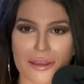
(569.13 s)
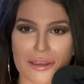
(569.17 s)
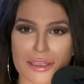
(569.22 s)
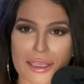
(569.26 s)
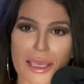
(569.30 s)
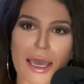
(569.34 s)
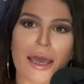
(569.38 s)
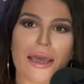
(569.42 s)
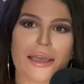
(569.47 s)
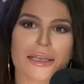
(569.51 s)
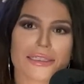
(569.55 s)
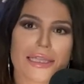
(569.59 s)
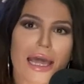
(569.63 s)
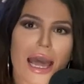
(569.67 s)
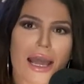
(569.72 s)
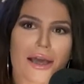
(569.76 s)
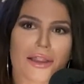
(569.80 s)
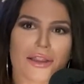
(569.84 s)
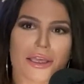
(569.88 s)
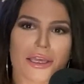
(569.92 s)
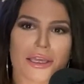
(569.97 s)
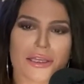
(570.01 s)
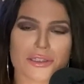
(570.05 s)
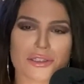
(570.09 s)
Yeah,
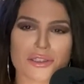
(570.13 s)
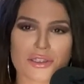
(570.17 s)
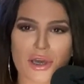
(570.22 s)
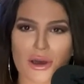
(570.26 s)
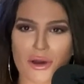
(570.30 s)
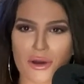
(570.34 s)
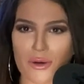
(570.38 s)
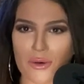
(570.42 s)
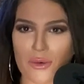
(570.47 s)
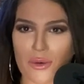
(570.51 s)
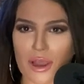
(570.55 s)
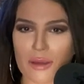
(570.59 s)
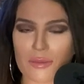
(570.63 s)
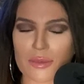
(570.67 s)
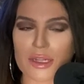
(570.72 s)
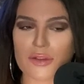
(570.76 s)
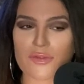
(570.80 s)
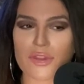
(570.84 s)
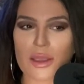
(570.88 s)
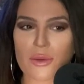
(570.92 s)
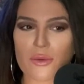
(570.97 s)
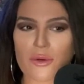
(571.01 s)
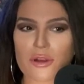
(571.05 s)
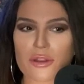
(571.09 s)
exactly. So, I mean,
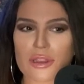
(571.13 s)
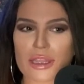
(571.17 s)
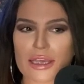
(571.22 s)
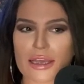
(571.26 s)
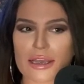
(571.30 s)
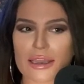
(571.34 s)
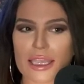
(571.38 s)
if they were like